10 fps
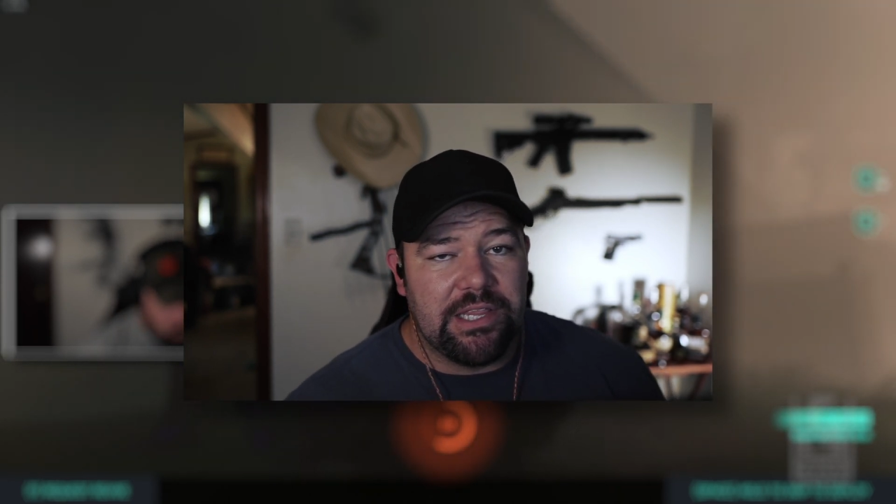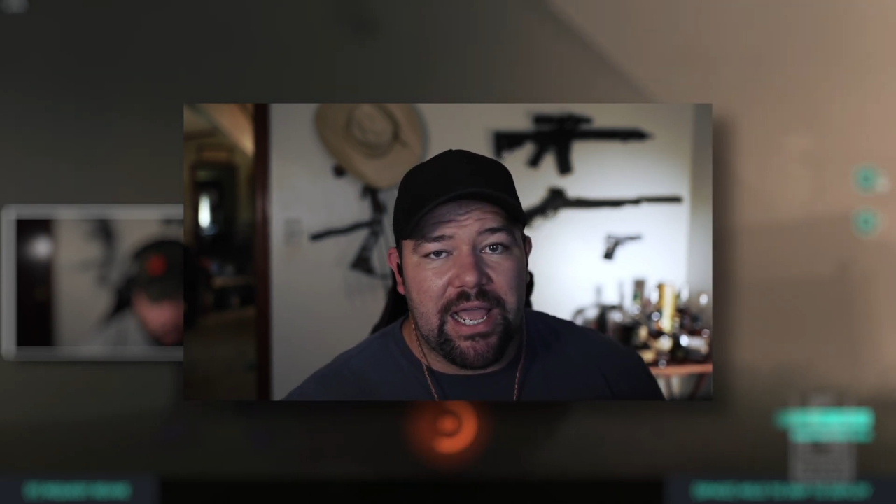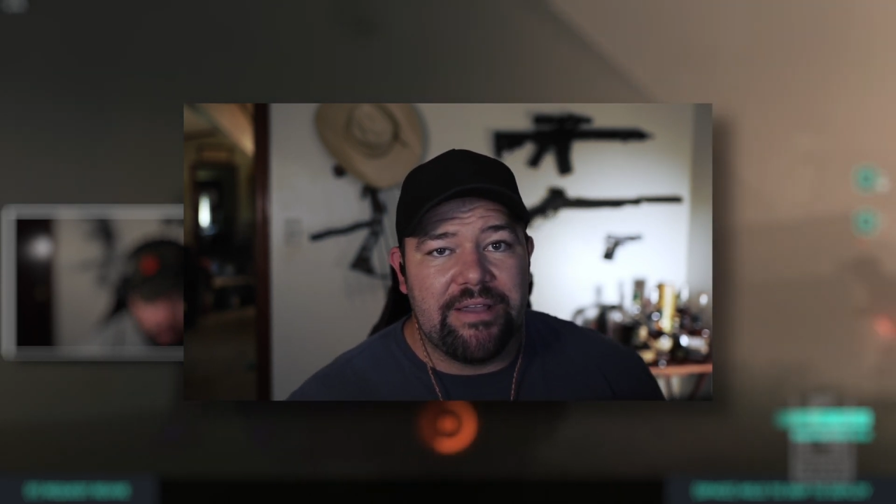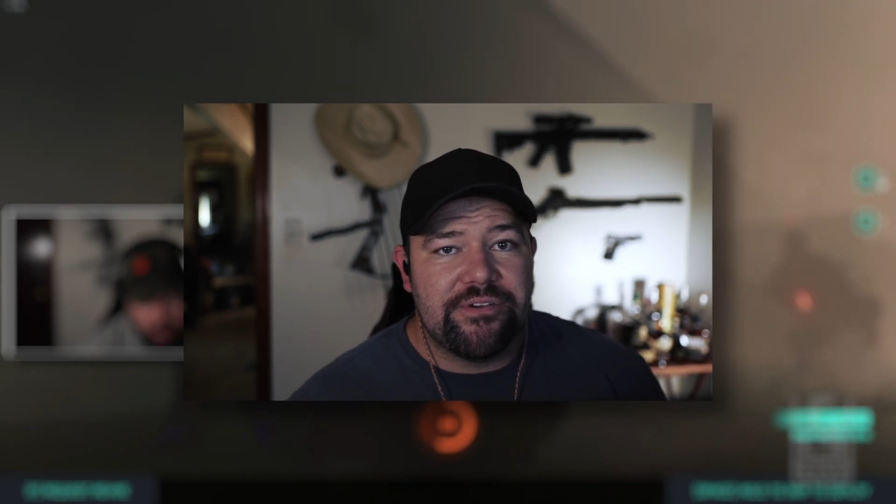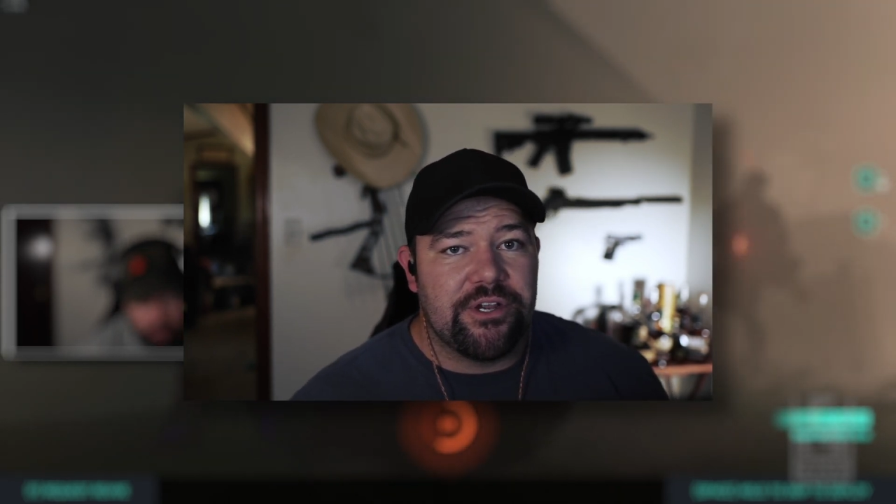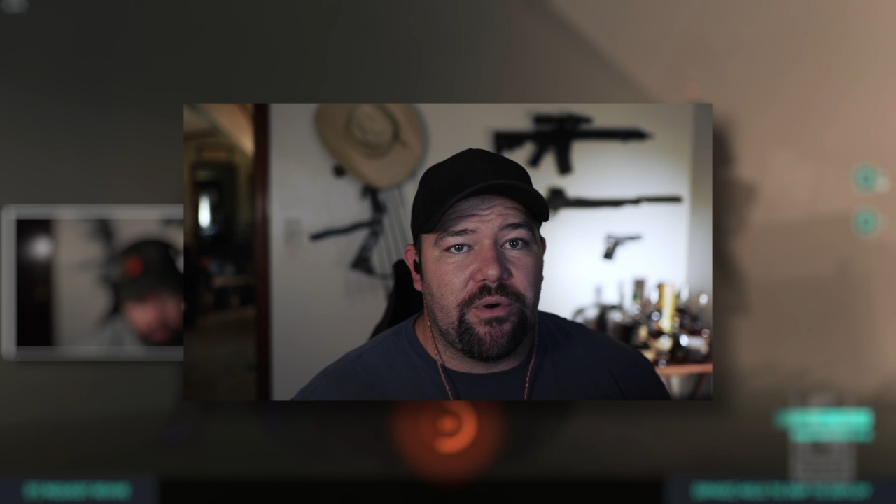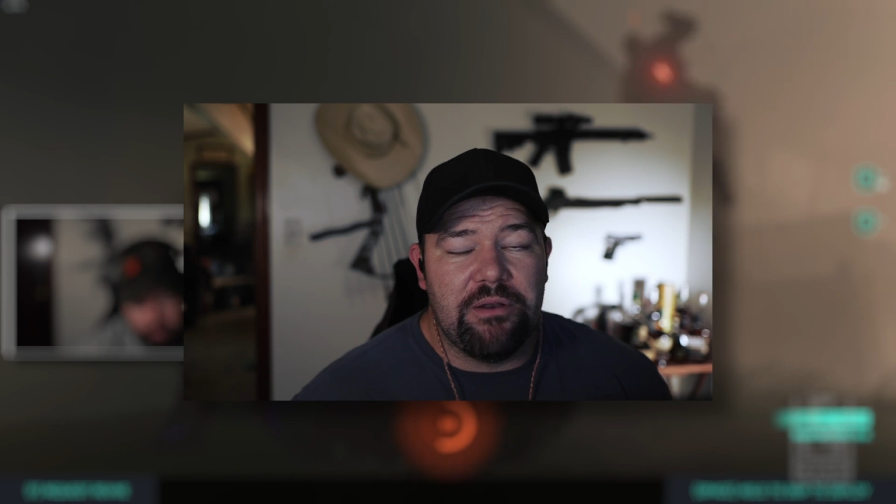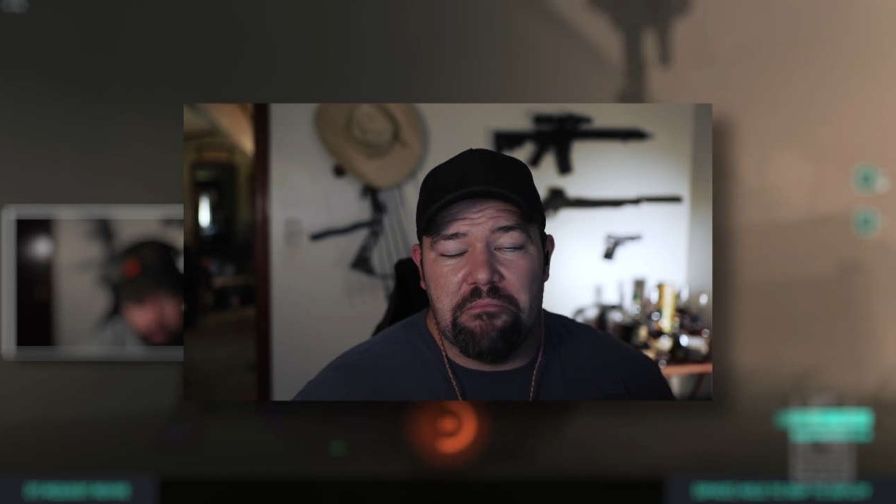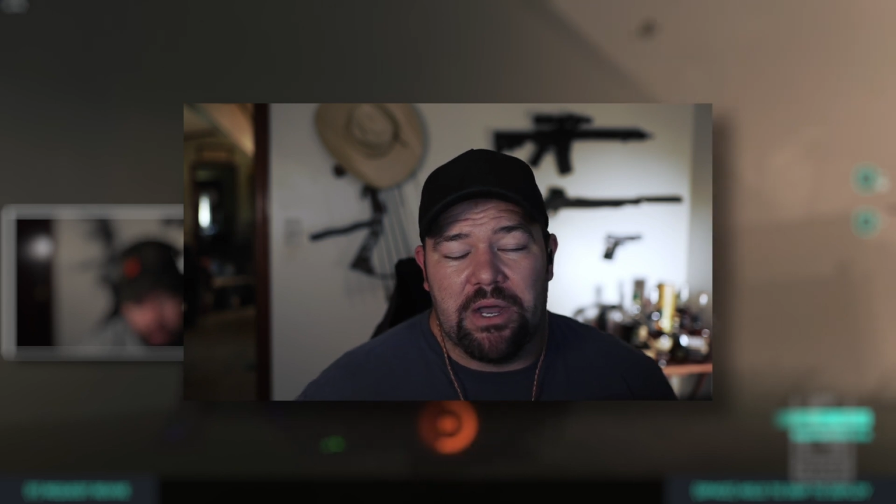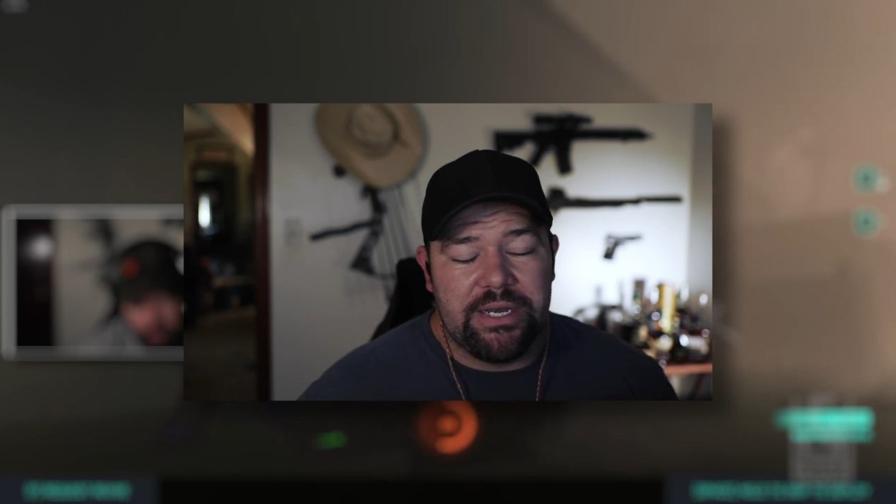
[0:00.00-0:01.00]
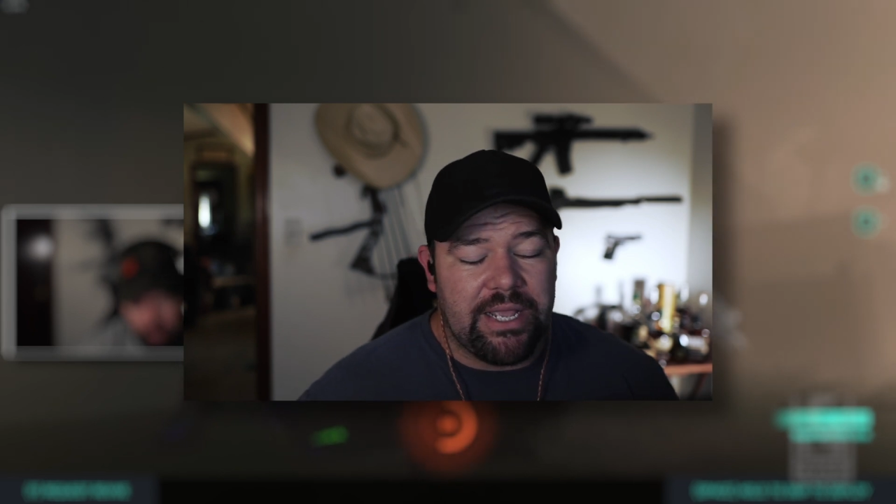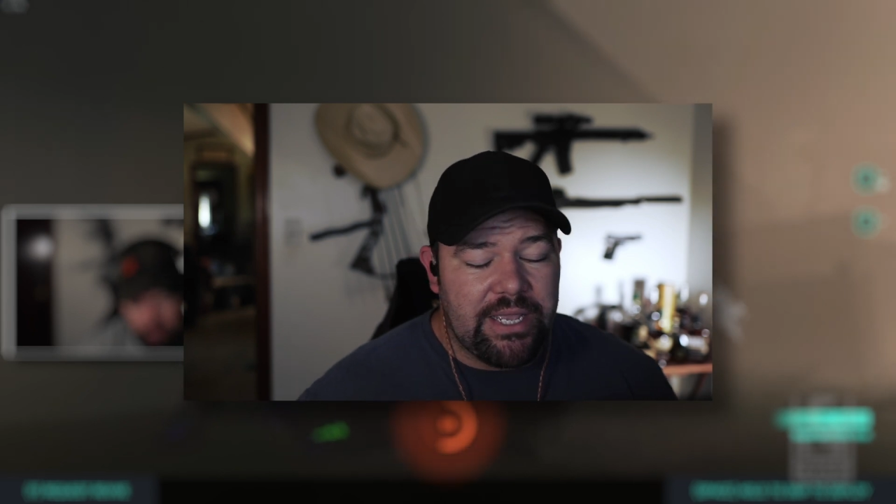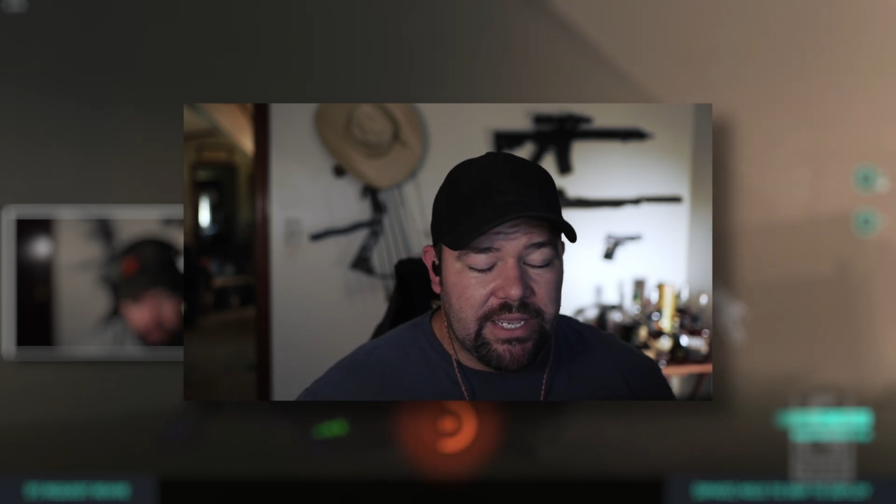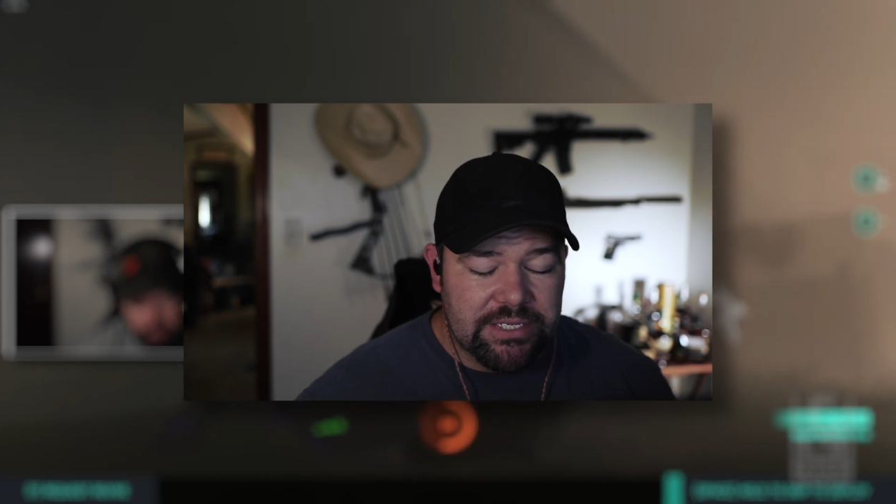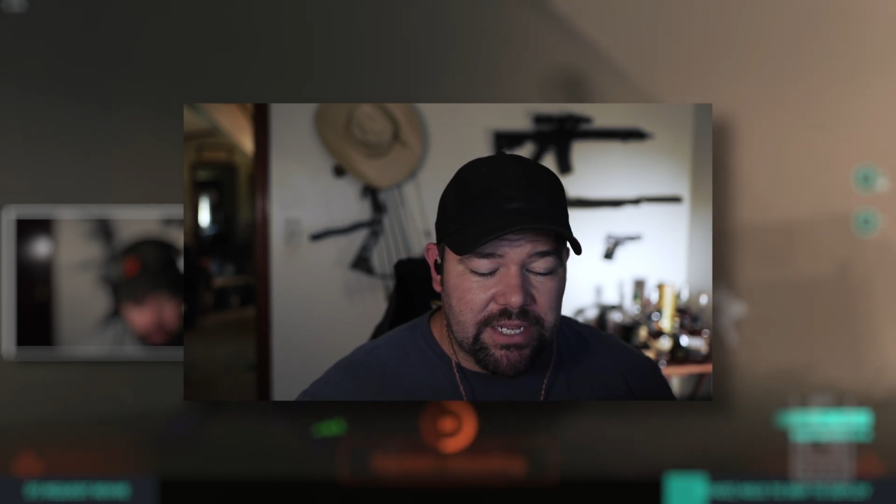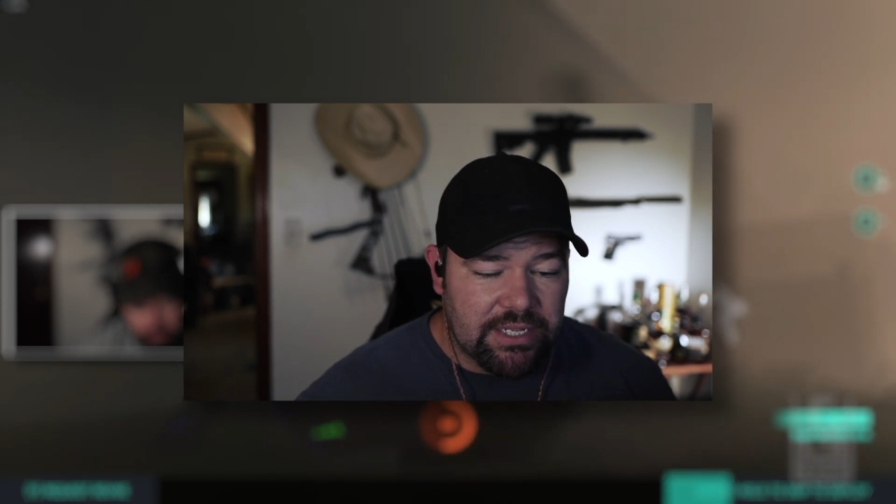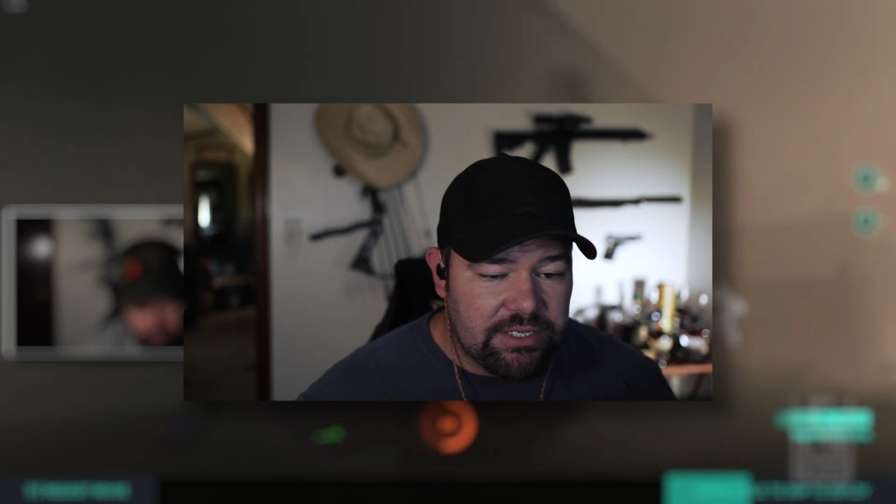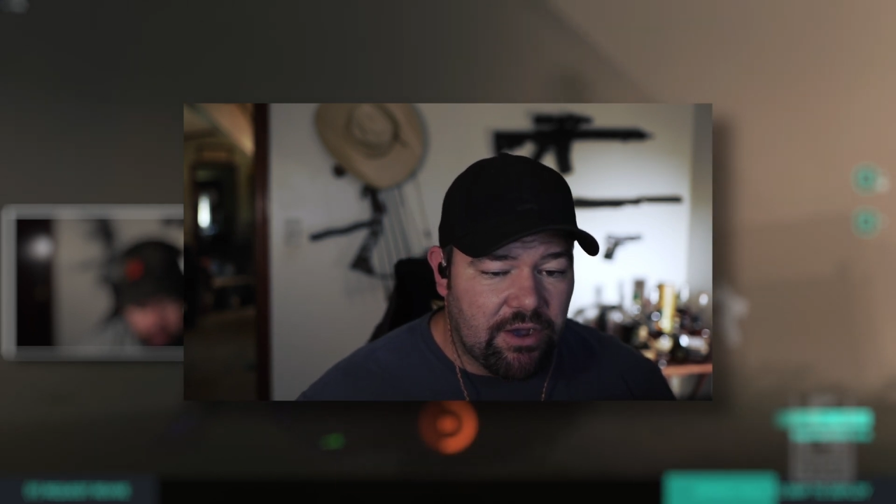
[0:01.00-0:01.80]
The live show on Monday is